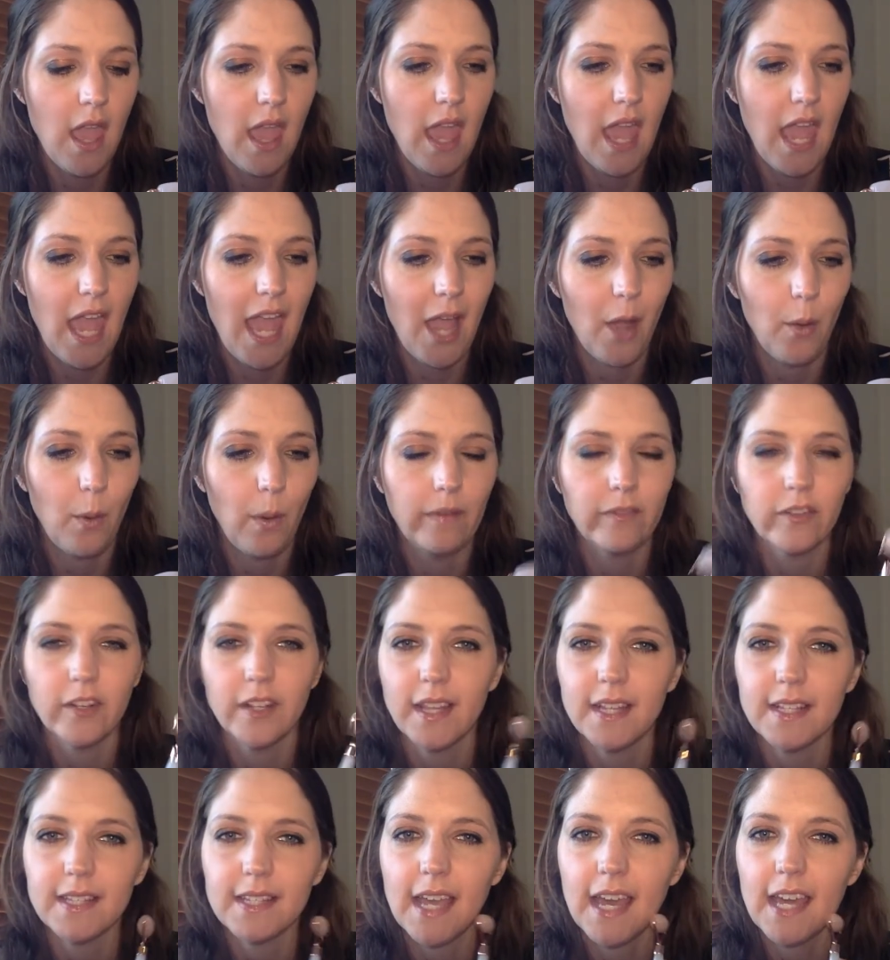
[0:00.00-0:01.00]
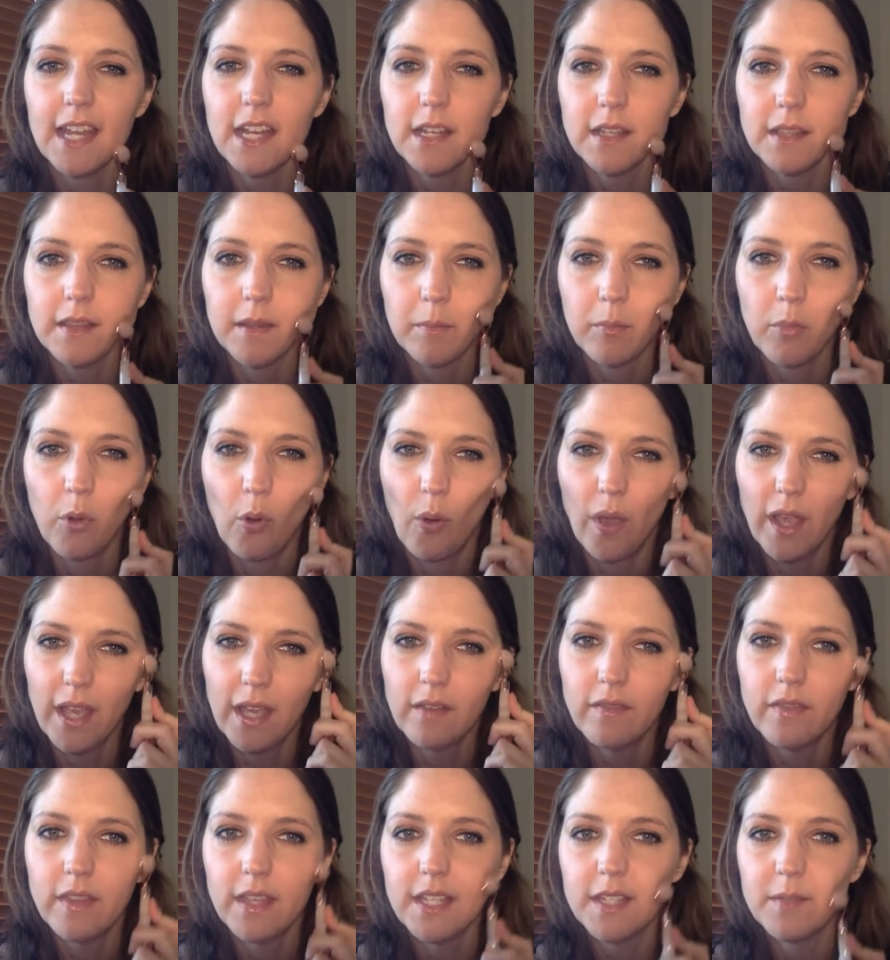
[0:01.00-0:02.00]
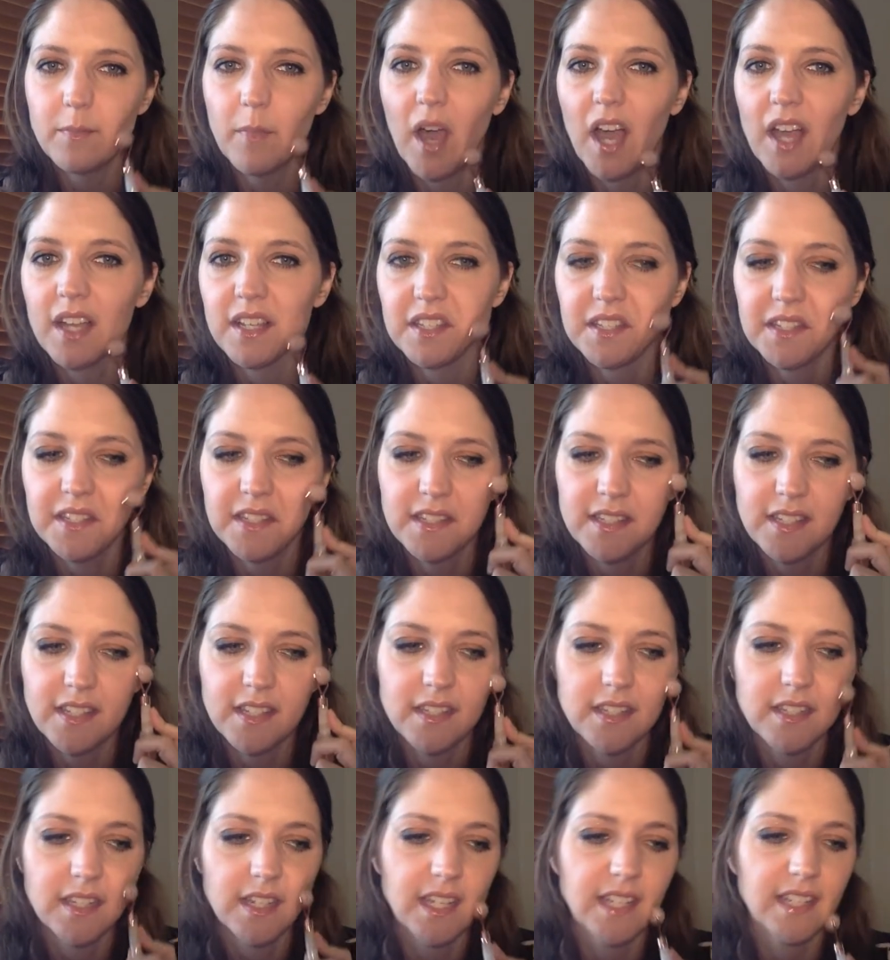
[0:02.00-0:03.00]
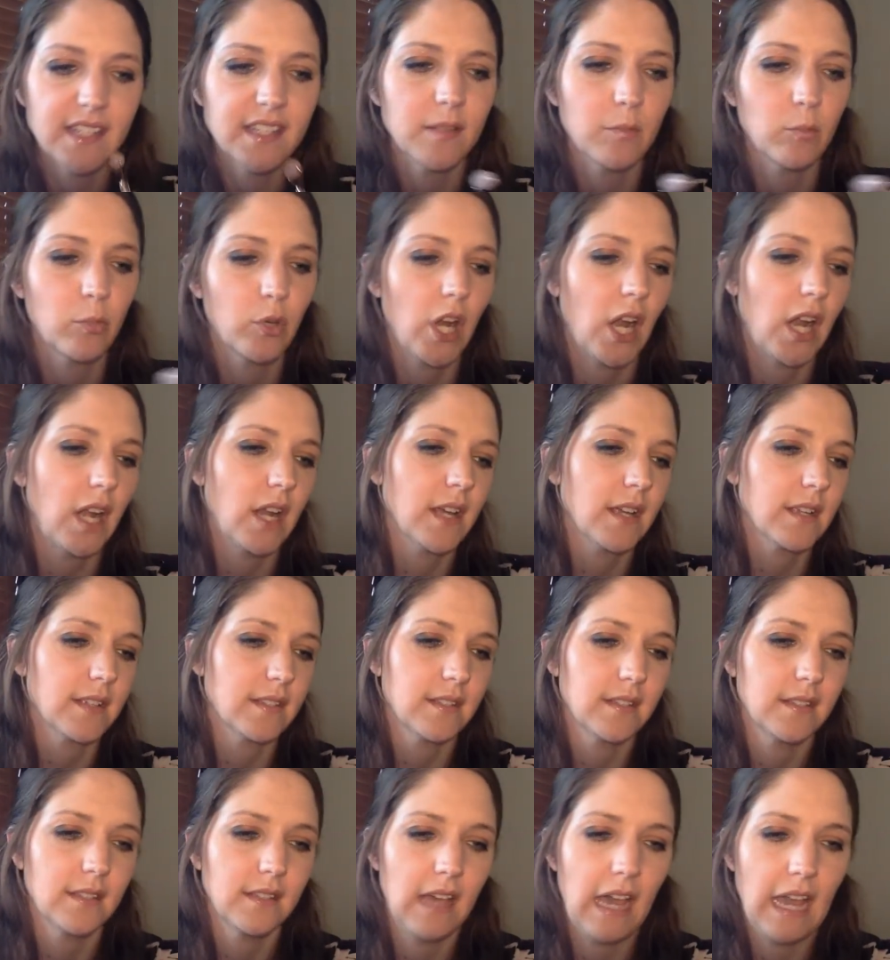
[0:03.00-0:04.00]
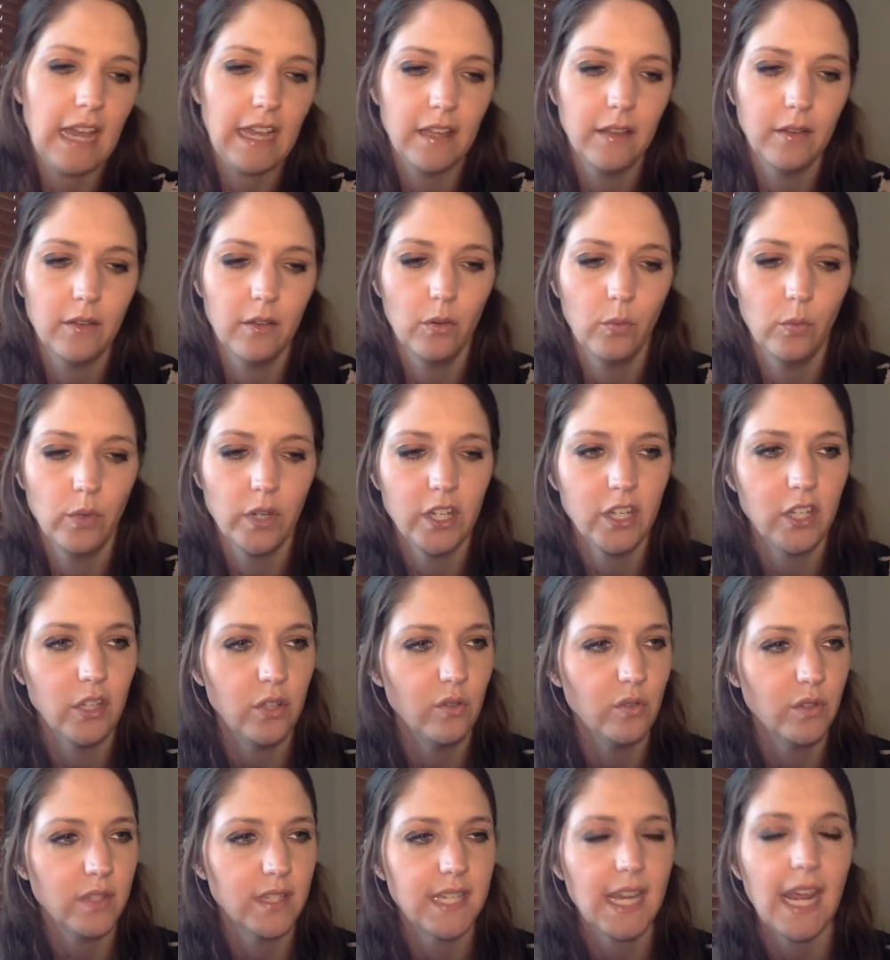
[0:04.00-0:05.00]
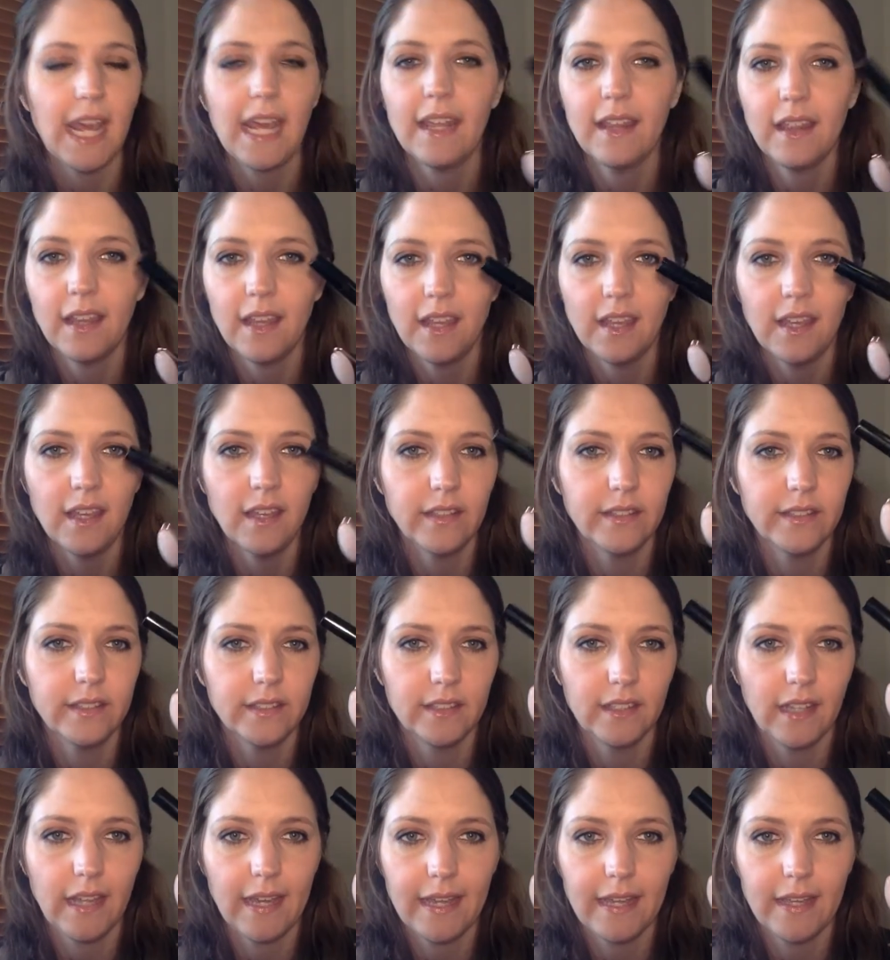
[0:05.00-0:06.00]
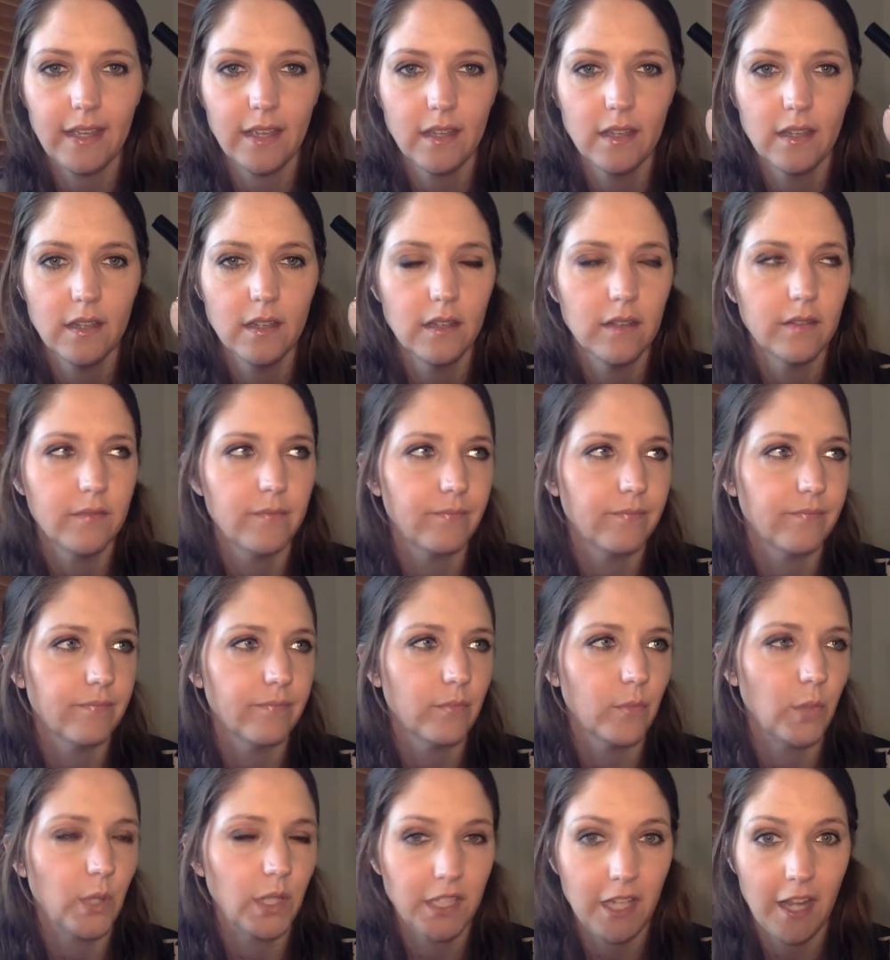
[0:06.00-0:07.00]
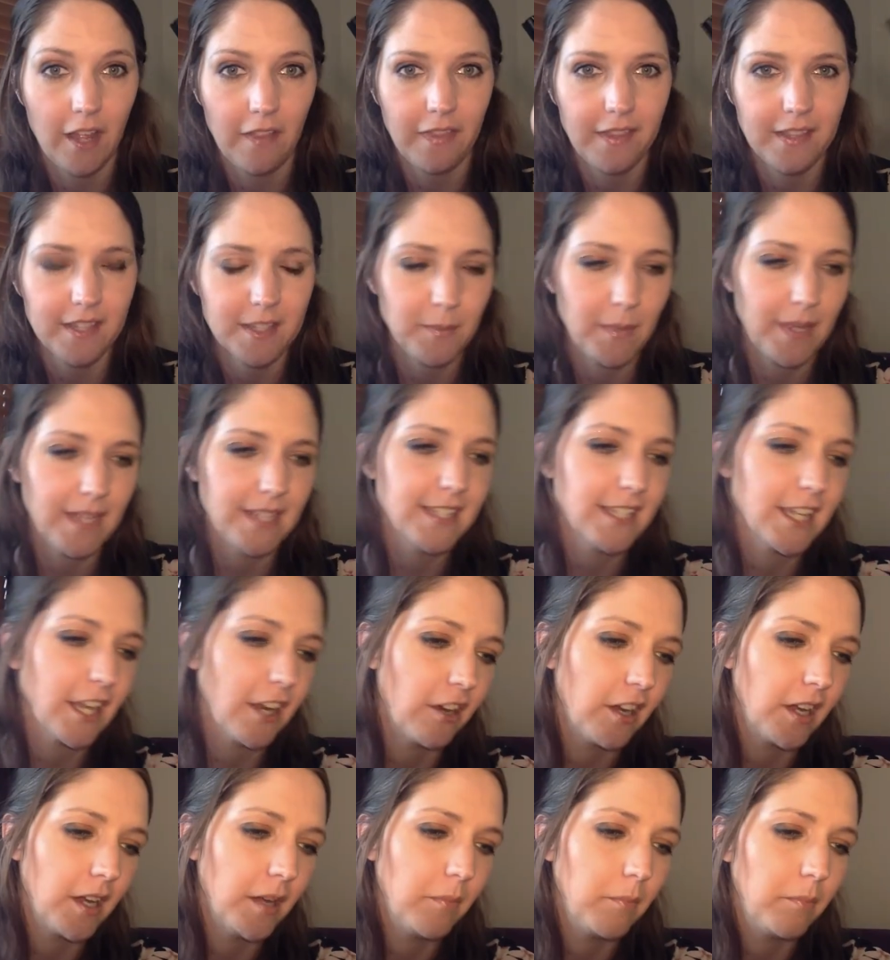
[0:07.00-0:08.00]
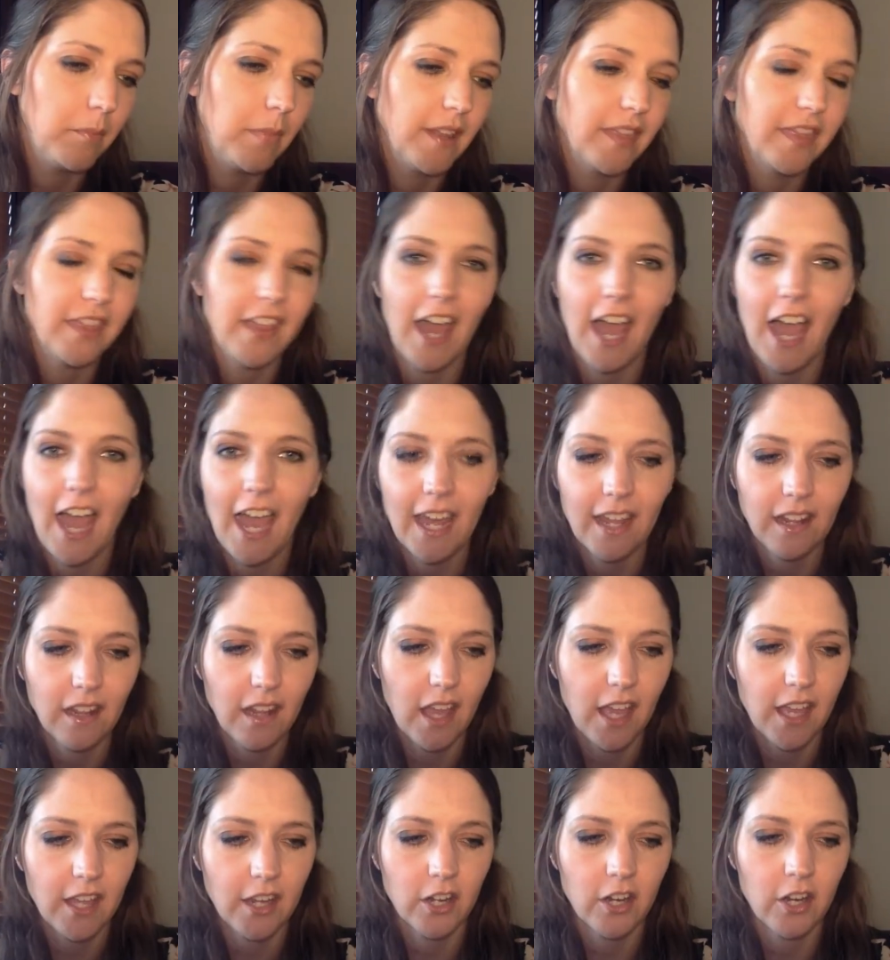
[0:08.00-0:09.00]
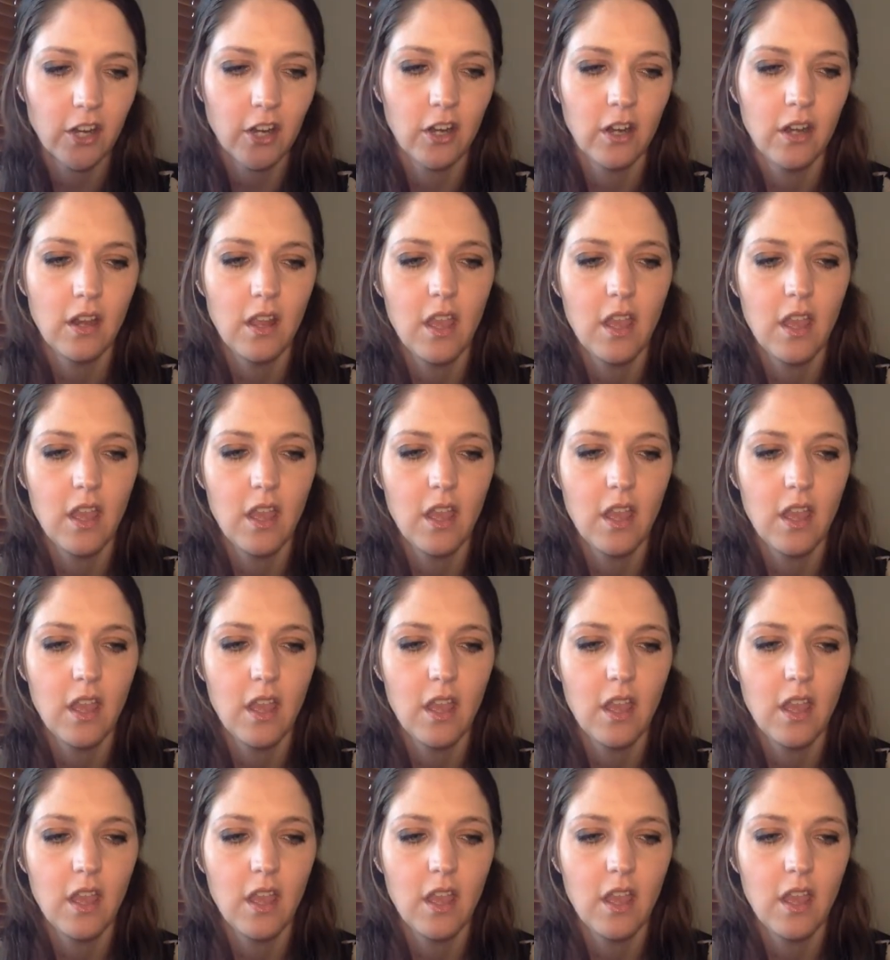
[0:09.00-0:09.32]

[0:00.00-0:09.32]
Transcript: However, that's kind of the point of these boxes, is to get some products I would use daily, like, well, not this mascara, but the eyeliner.